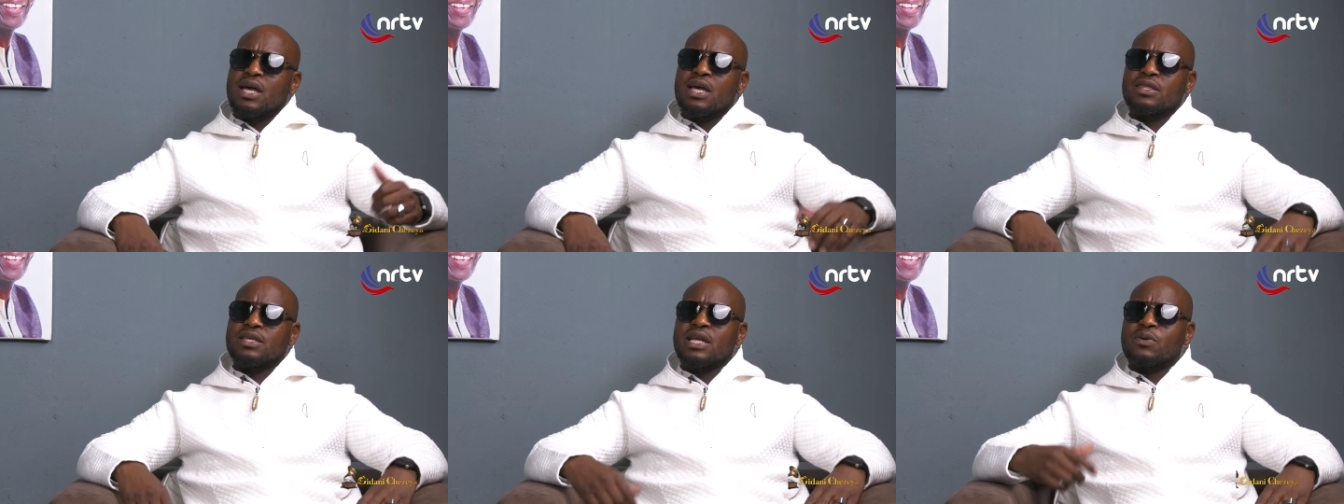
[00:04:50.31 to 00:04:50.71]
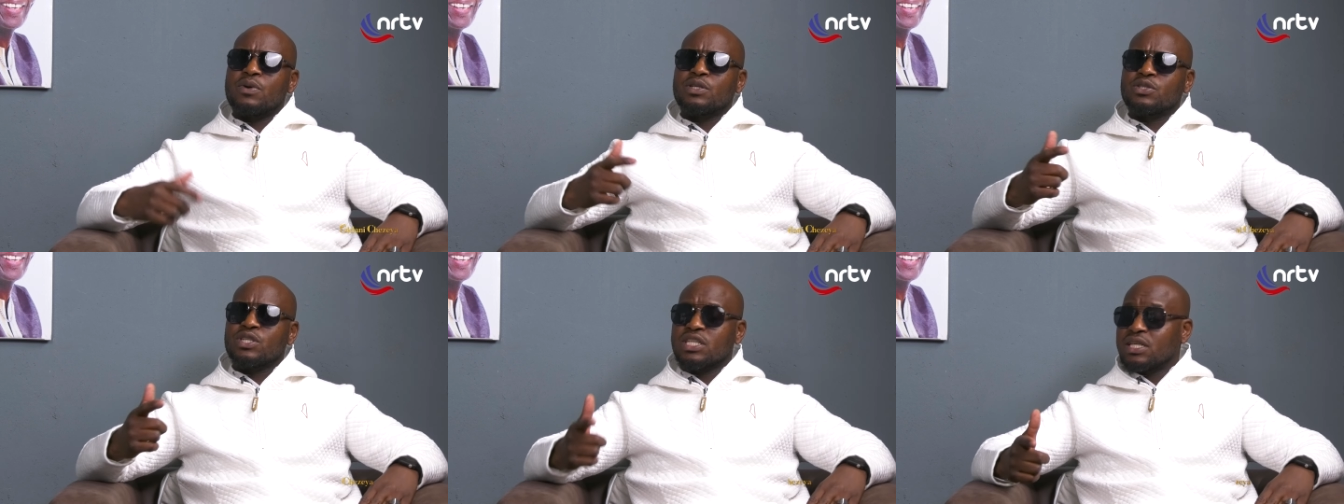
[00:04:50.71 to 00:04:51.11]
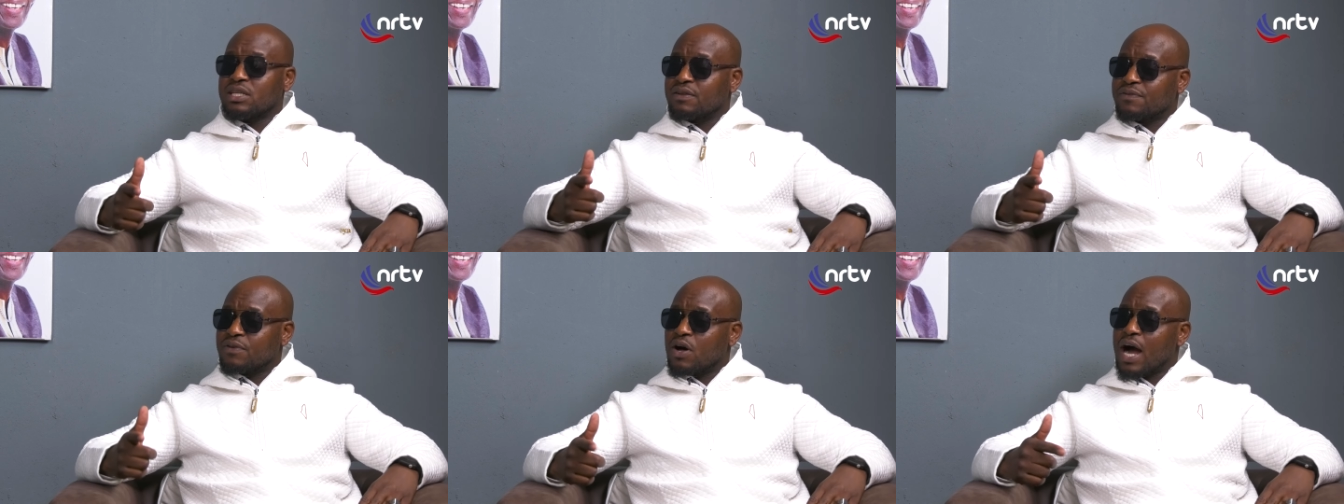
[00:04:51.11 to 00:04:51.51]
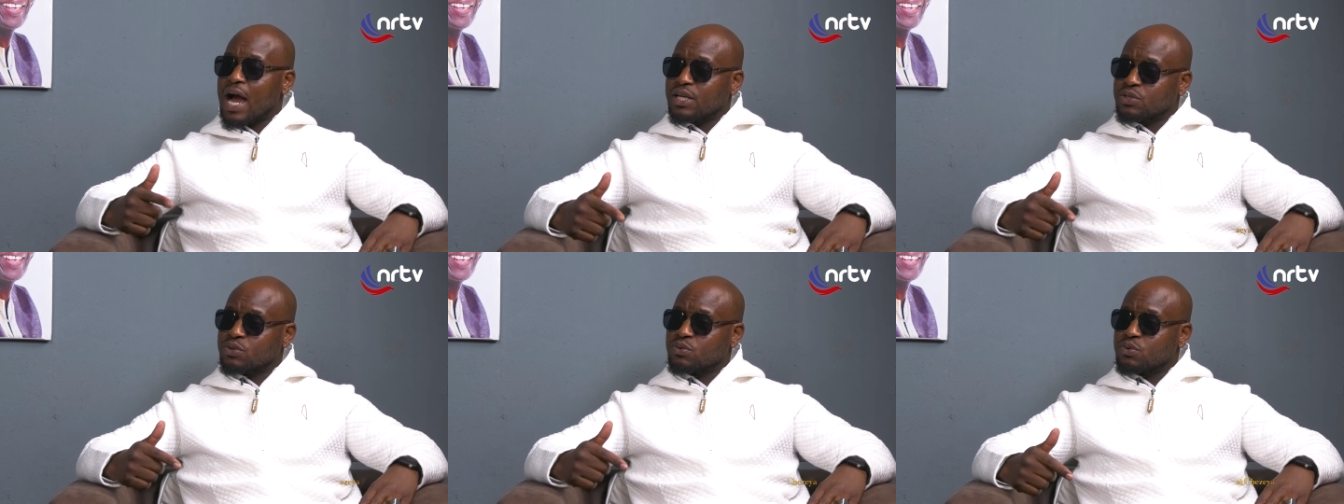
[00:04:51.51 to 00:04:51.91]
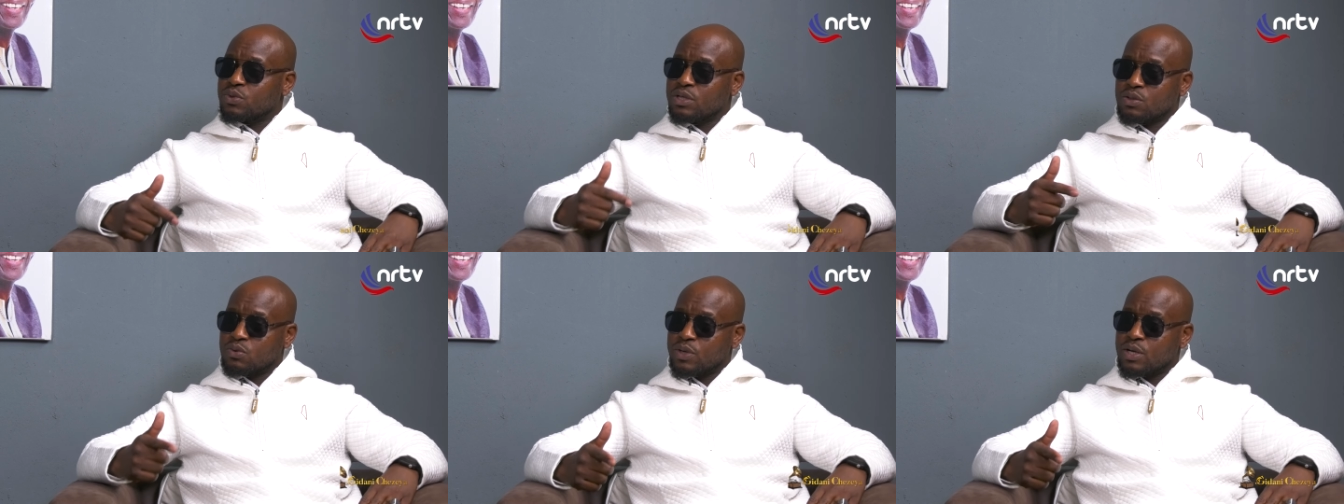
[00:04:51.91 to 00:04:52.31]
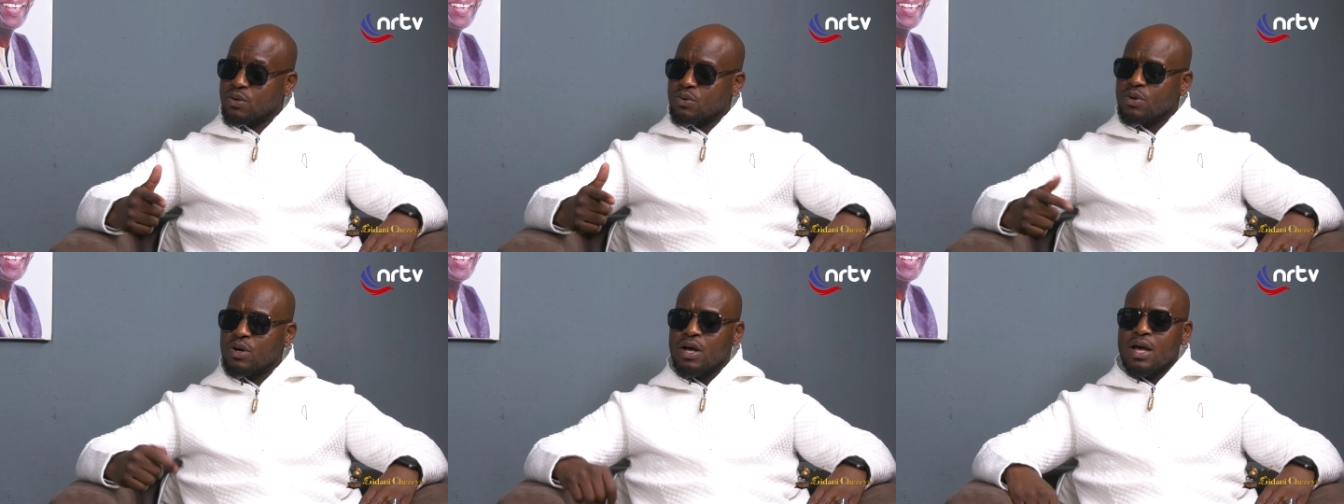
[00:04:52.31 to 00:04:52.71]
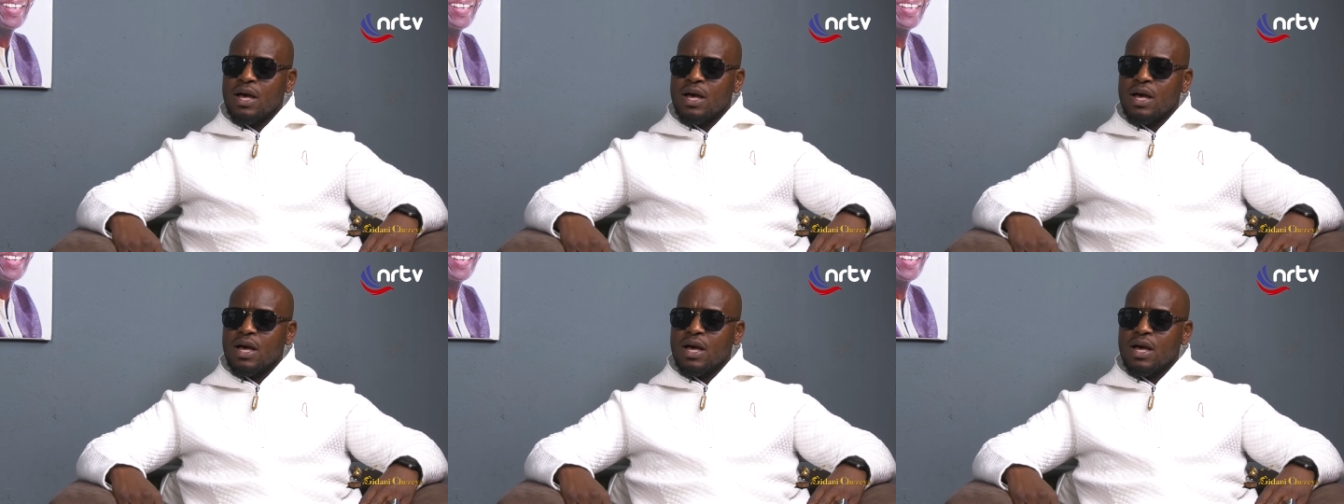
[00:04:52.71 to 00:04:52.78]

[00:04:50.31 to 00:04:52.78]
and then I went to Guinea Fowl high school in Gweru.